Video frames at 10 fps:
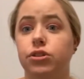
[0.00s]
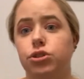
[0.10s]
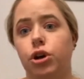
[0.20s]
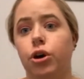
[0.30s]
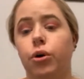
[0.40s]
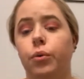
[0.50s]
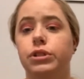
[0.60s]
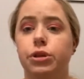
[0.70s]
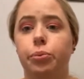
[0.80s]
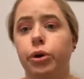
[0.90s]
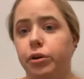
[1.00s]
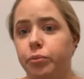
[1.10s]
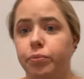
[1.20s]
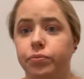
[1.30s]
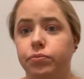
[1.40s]
so what's the point
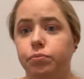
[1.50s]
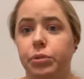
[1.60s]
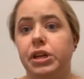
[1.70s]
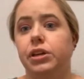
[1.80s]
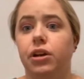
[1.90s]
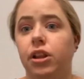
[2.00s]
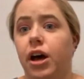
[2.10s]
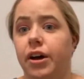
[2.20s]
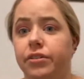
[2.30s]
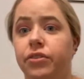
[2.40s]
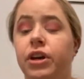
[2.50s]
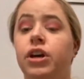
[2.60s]
of being alive?